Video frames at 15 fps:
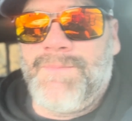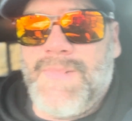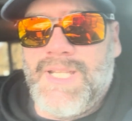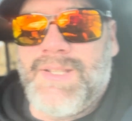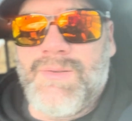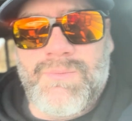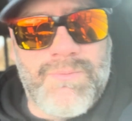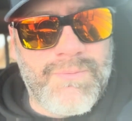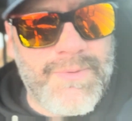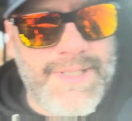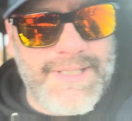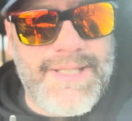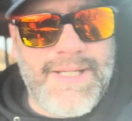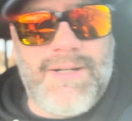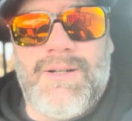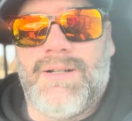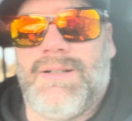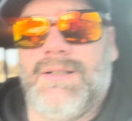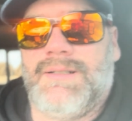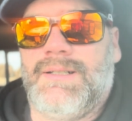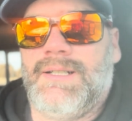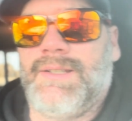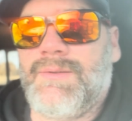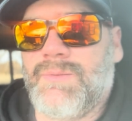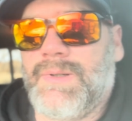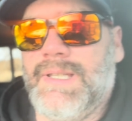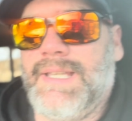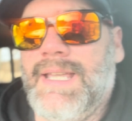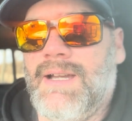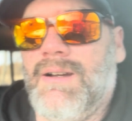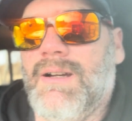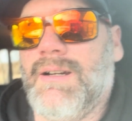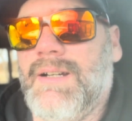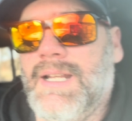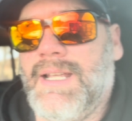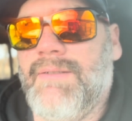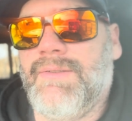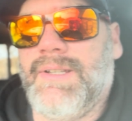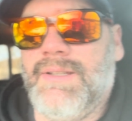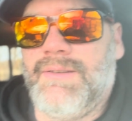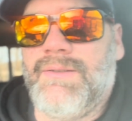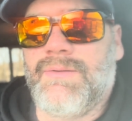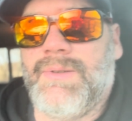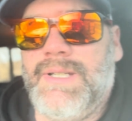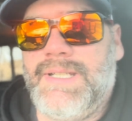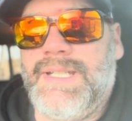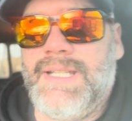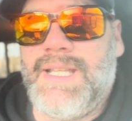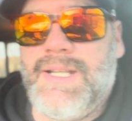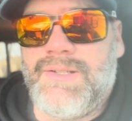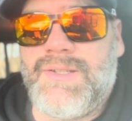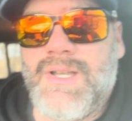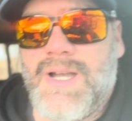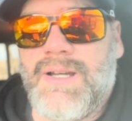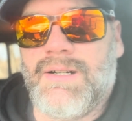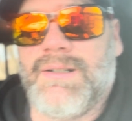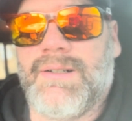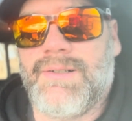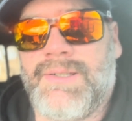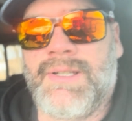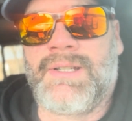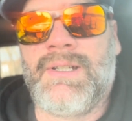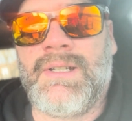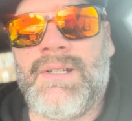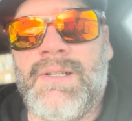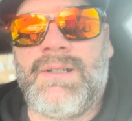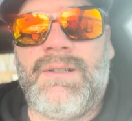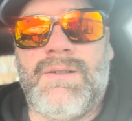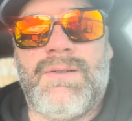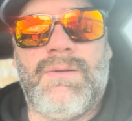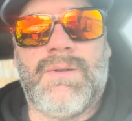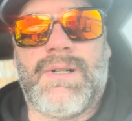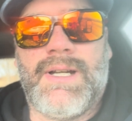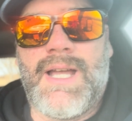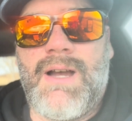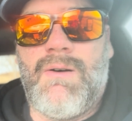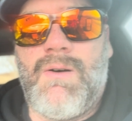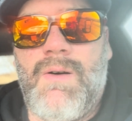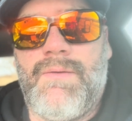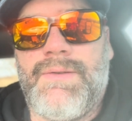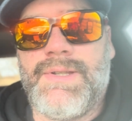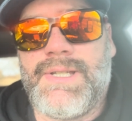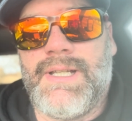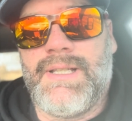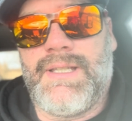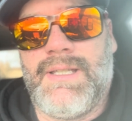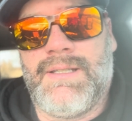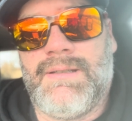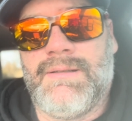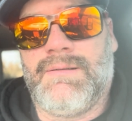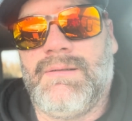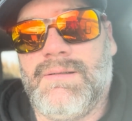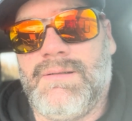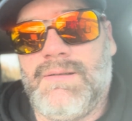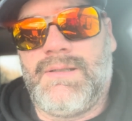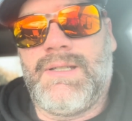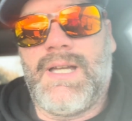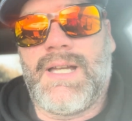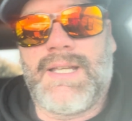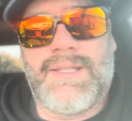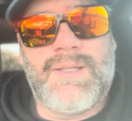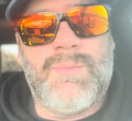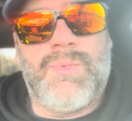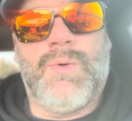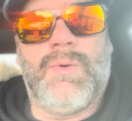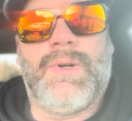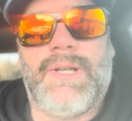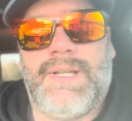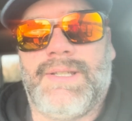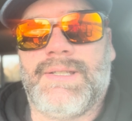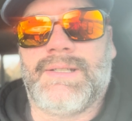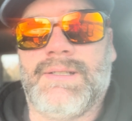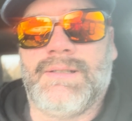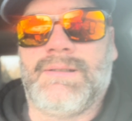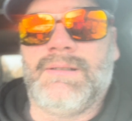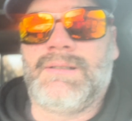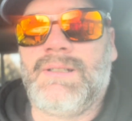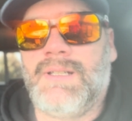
It's really hard. It's really hard having 3 teenage daughters who are now all of a sudden talking to boys, and